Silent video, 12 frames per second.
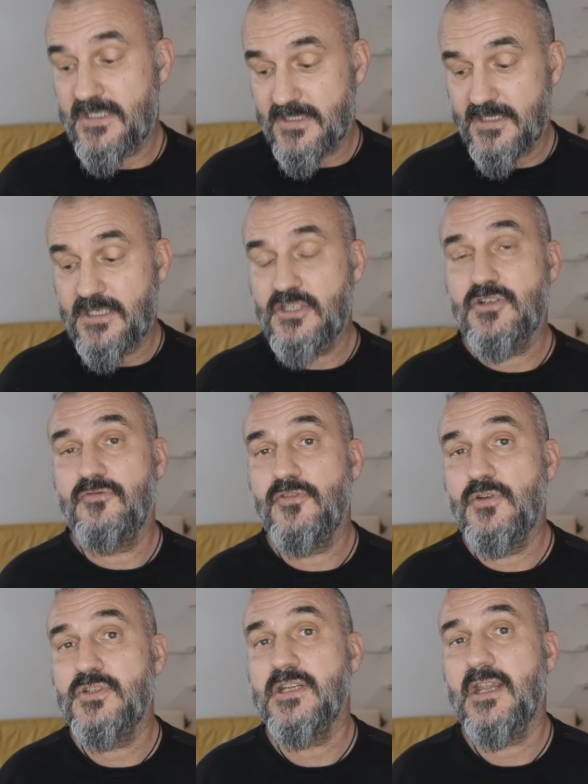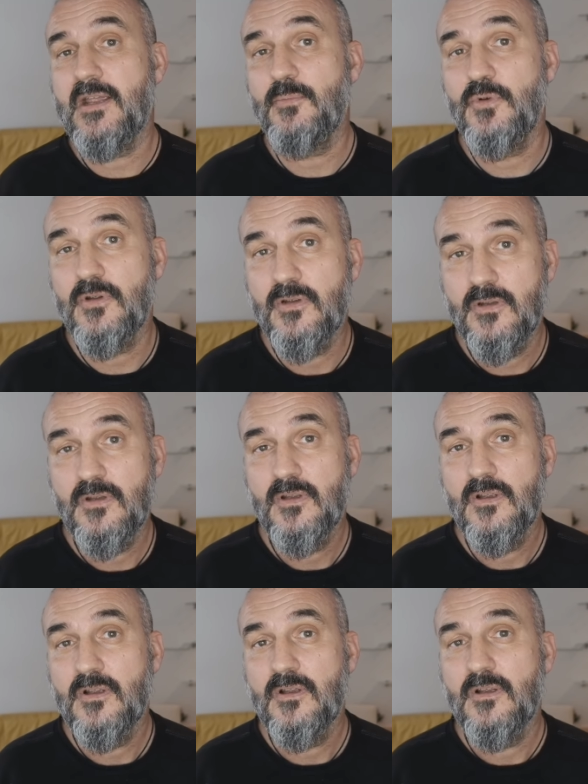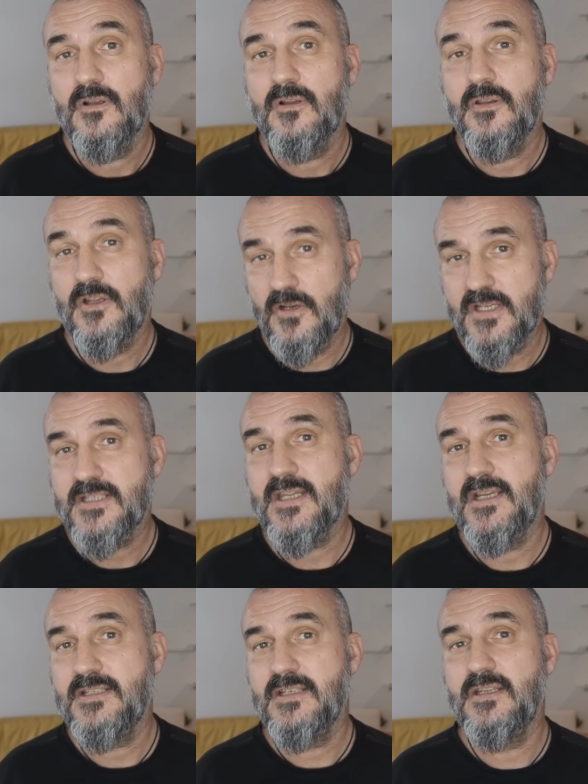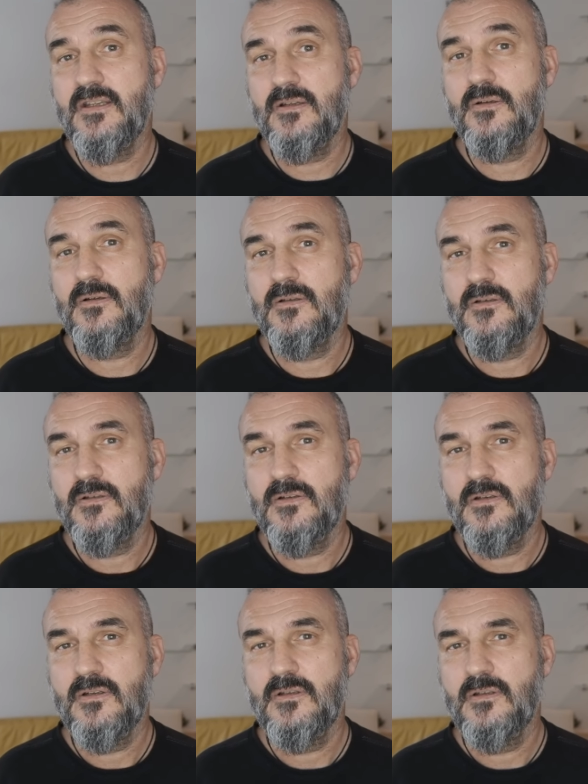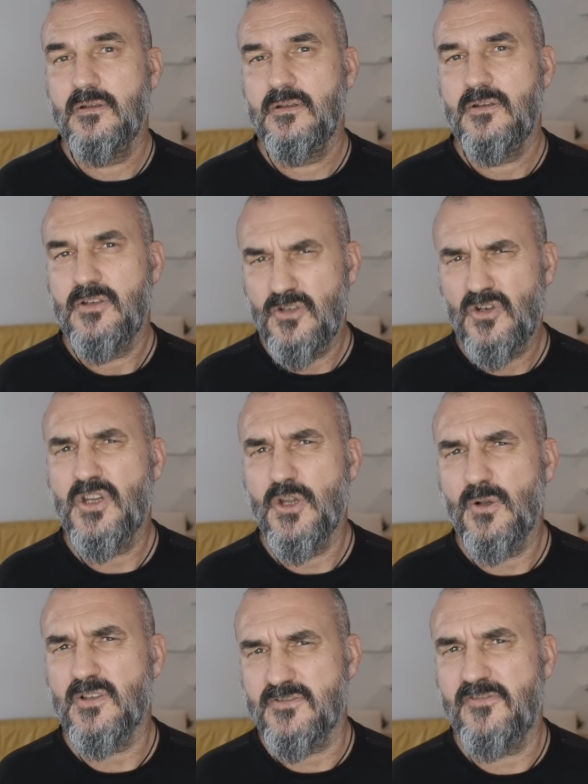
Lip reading: sees your Fuji camera, they're gonna say to you, "You're cool as